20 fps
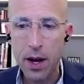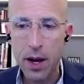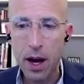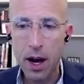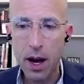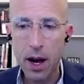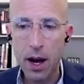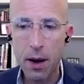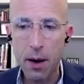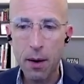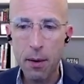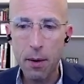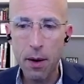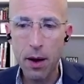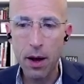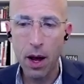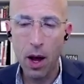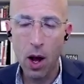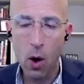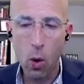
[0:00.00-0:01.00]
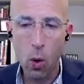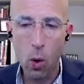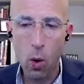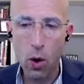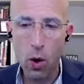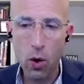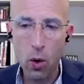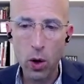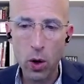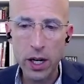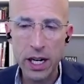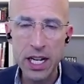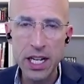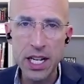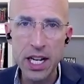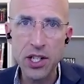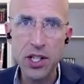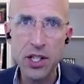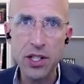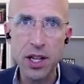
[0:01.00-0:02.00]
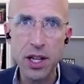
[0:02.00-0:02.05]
or conditions